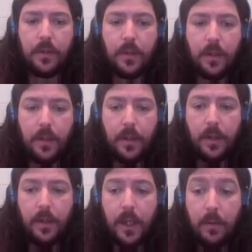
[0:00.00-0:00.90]
It will
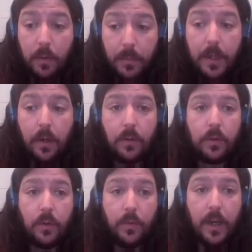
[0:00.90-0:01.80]
be also
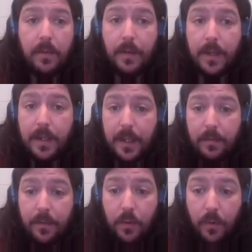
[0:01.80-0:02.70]
relevant if you can
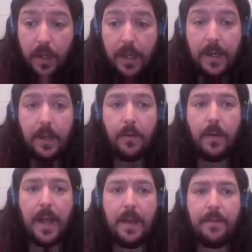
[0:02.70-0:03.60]
arrive
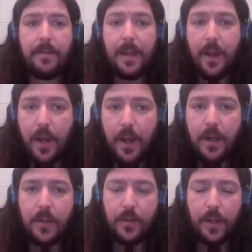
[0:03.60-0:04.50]
early to the
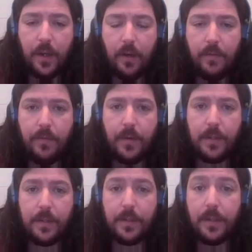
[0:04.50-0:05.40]
conference
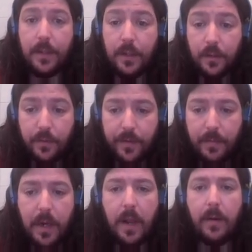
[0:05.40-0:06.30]
to familiarize
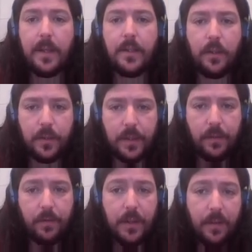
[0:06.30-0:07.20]
yourself with the
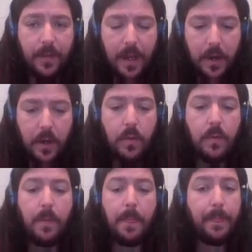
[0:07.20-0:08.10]
venue,
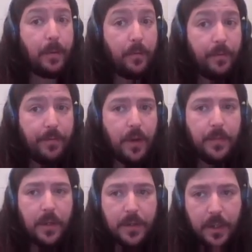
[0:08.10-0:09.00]
confirm the session
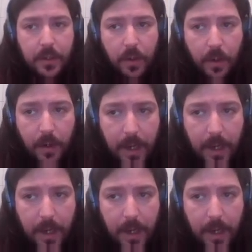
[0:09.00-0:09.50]
location,